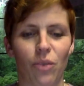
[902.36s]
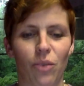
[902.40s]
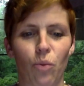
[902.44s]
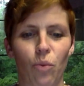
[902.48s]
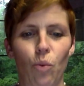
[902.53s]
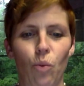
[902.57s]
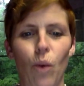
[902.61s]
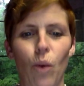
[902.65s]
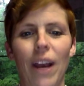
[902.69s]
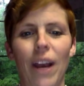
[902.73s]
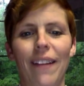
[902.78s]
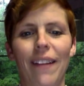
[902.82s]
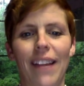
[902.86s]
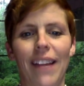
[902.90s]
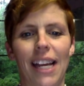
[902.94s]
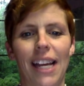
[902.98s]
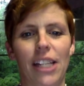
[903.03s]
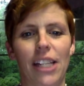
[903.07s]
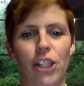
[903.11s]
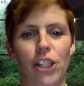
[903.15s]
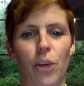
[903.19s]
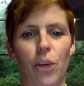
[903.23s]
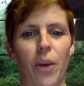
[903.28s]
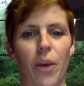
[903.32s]
really
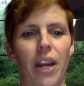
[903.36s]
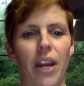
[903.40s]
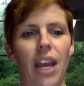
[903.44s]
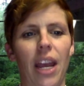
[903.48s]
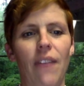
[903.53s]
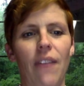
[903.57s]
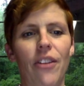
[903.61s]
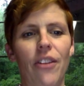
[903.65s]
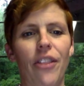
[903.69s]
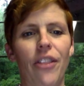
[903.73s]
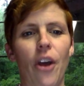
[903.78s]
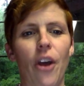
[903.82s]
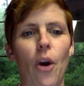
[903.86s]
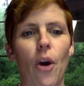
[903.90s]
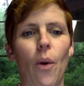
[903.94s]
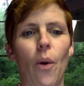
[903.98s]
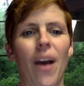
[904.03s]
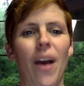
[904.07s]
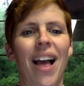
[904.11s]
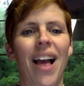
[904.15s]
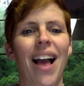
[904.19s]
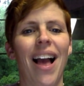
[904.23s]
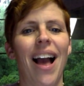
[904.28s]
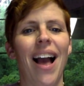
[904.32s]
into it, even though
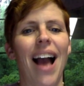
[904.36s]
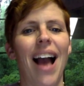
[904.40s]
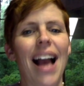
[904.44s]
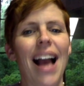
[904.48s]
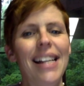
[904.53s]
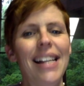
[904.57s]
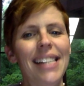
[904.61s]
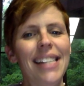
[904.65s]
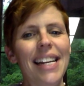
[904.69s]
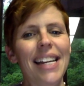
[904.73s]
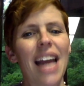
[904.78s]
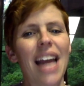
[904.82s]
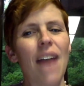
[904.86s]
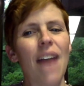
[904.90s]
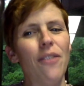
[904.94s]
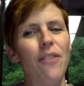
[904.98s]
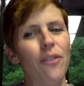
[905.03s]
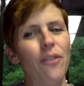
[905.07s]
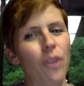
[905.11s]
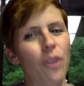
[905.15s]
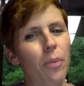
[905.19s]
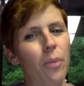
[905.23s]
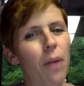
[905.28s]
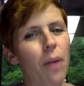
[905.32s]
I did have a
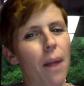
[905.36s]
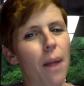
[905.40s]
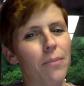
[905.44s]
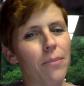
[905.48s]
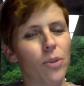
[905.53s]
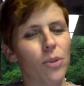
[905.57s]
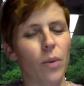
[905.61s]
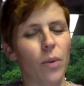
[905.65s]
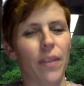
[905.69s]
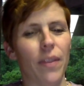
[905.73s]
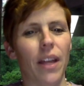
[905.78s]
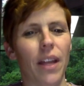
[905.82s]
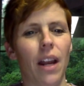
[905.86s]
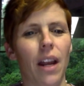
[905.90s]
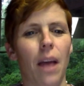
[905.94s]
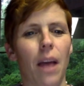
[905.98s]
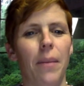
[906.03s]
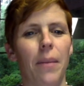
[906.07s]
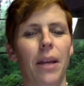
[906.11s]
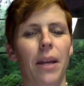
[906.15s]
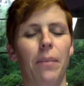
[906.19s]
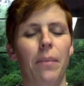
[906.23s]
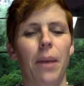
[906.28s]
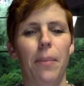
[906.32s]
few problems with it. I
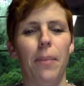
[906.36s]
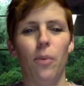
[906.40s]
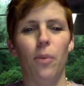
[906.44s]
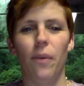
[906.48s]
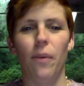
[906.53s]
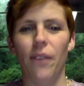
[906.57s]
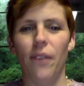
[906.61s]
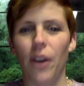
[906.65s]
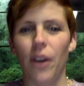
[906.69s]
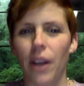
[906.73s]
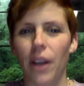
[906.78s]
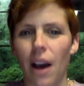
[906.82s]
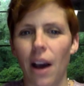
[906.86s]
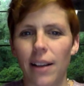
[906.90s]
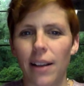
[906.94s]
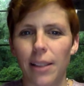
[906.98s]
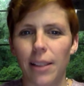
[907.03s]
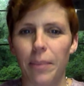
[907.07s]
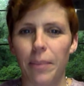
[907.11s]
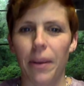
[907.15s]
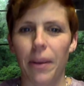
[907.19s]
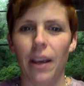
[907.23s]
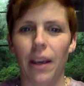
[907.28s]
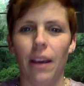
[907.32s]
mean, people were very
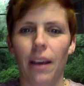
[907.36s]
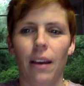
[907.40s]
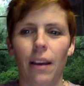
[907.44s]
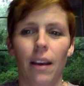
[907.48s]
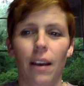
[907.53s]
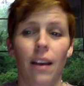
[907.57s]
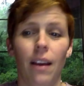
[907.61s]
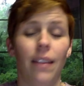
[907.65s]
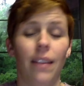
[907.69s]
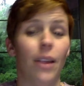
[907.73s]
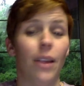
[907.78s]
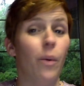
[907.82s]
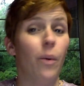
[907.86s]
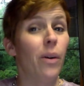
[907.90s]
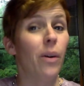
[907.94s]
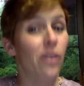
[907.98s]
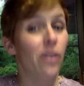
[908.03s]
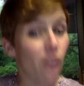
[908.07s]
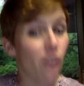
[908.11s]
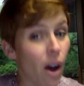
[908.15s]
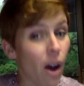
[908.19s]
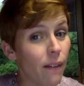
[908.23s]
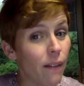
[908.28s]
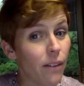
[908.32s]
gossipy. They were
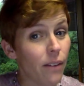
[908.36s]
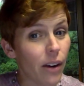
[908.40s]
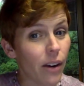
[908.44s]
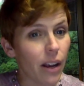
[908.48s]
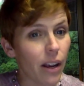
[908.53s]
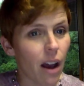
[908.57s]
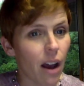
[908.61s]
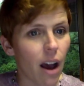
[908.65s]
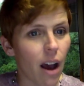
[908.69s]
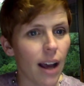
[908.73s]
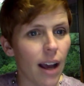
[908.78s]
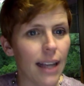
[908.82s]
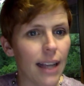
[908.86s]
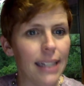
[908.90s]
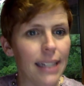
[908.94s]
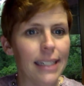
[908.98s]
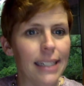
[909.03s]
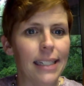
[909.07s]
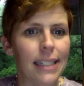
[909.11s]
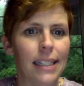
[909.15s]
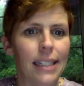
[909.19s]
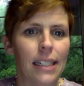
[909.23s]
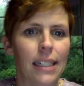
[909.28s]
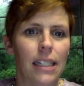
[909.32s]
not very
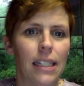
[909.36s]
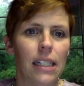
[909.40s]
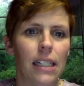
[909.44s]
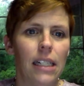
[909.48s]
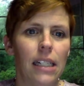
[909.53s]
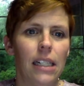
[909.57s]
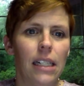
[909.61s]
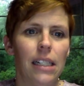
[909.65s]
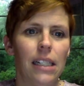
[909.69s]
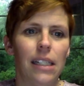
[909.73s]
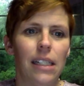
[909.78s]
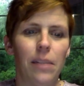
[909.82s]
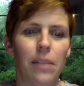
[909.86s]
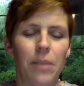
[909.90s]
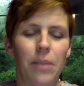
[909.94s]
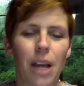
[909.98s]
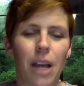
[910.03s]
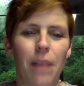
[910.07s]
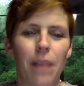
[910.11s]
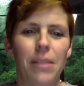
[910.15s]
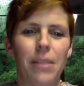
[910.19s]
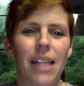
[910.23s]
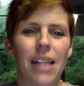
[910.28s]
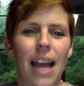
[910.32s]
kind.
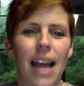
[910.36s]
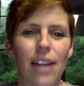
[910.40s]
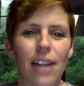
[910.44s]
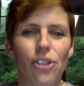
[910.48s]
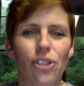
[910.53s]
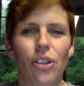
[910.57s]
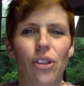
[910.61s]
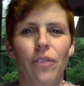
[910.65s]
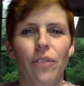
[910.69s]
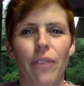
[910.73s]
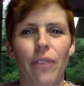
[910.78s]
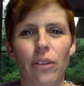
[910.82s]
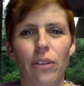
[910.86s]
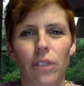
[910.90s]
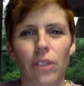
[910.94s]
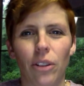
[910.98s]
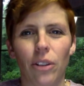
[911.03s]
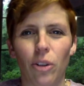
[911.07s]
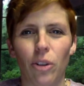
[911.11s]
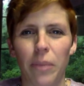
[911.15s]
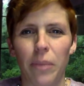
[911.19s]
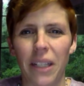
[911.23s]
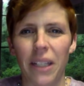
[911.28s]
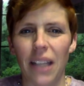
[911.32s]
Sometimes it actually felt a
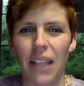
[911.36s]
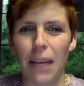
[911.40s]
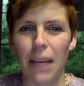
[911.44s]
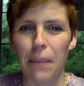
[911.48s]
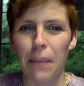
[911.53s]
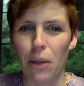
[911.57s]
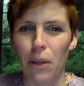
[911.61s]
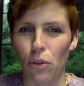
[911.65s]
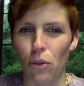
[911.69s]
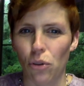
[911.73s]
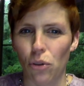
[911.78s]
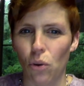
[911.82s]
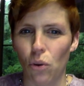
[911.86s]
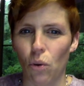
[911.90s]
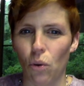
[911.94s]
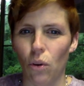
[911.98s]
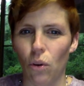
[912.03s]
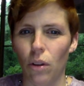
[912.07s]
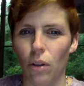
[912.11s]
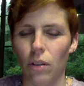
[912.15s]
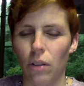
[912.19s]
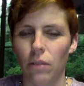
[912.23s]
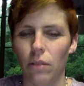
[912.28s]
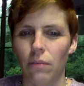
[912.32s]
little bit like middle
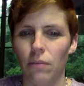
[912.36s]
school,